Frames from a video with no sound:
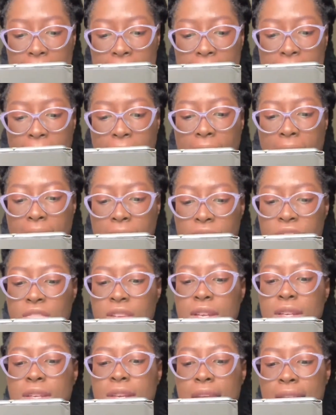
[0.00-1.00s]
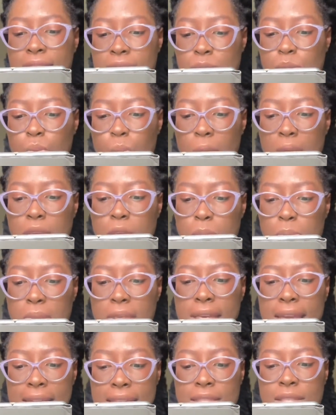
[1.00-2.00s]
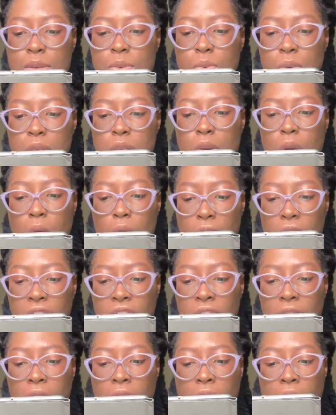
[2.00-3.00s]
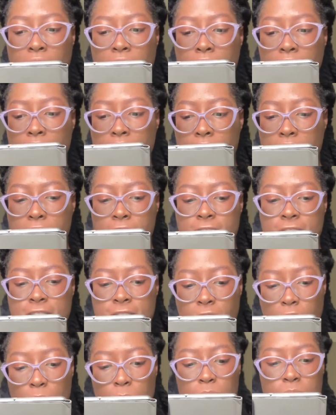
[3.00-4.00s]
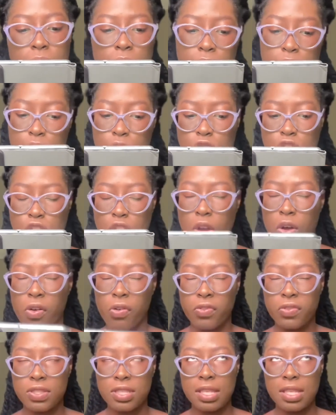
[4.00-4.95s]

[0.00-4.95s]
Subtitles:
and the next one you'll be getting rid of from your shelves.